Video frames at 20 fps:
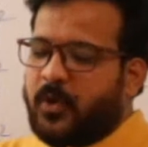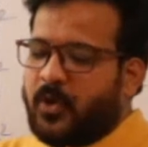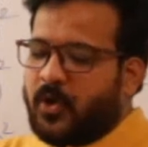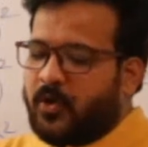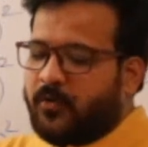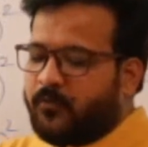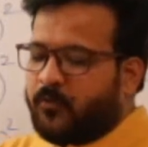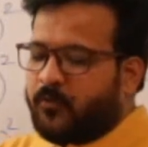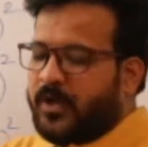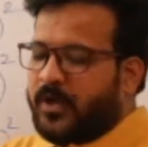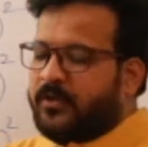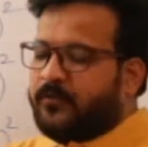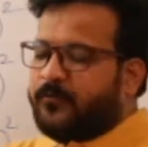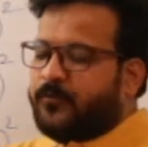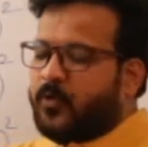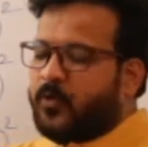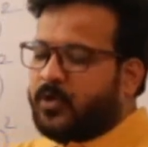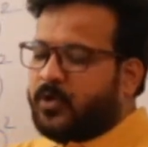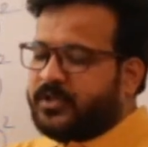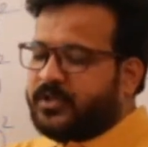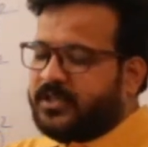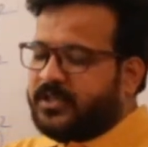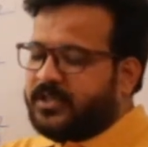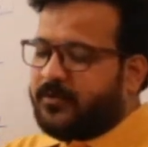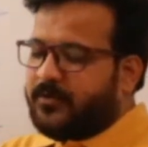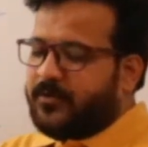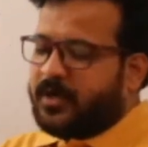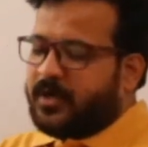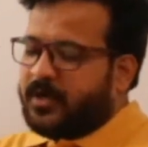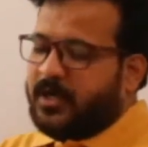of 24 since
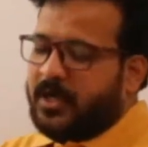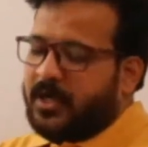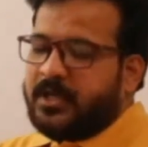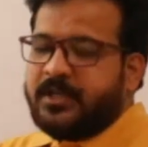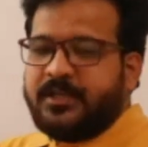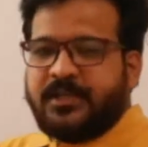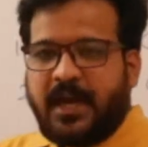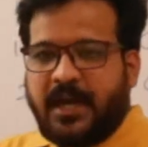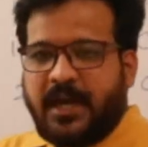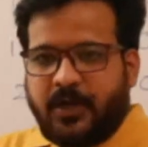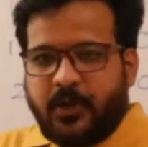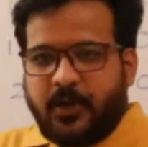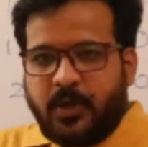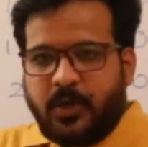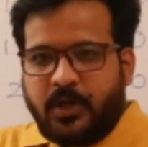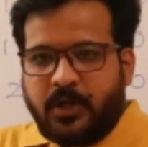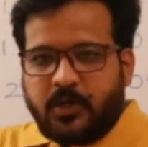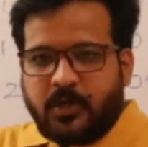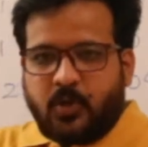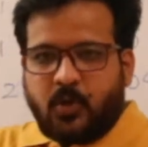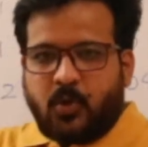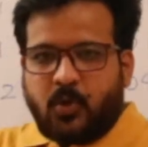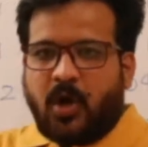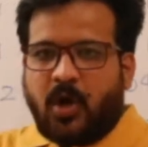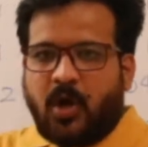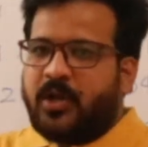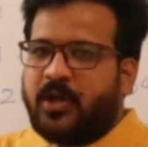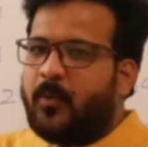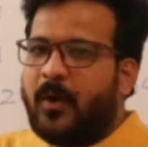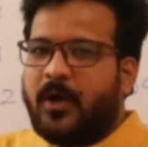our childhood, though not
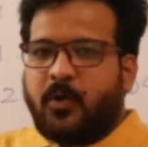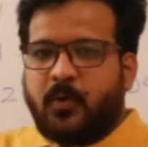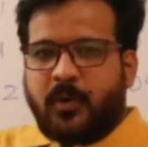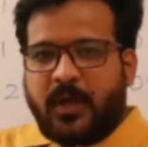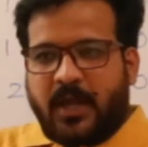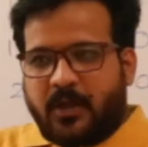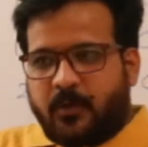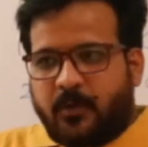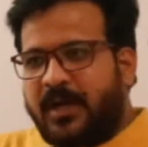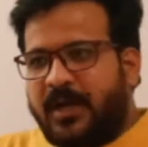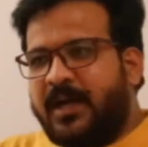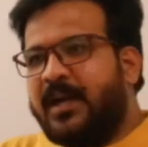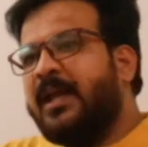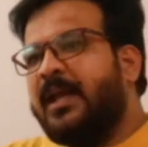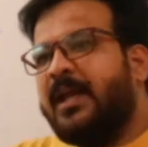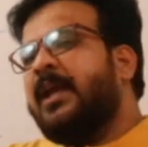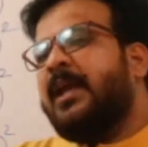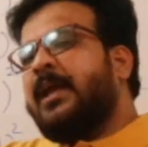required to calculate.